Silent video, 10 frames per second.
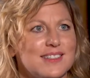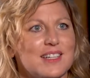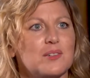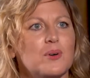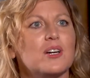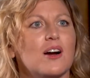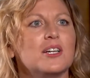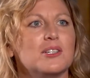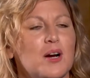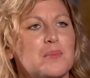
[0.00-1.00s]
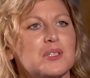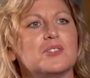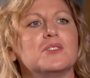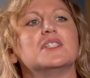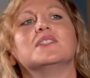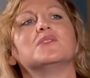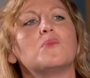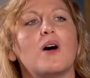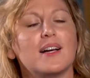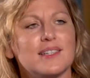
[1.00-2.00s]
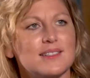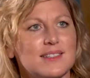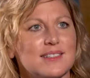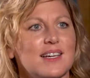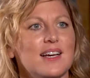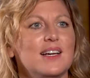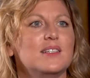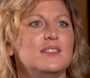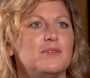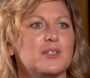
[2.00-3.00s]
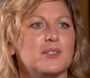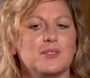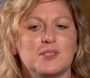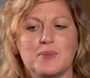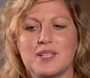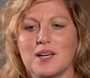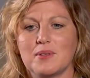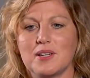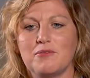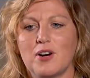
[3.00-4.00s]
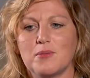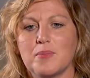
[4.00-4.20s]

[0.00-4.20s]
Like, what are your opportunities? Why is it difficult to becoming a farmer?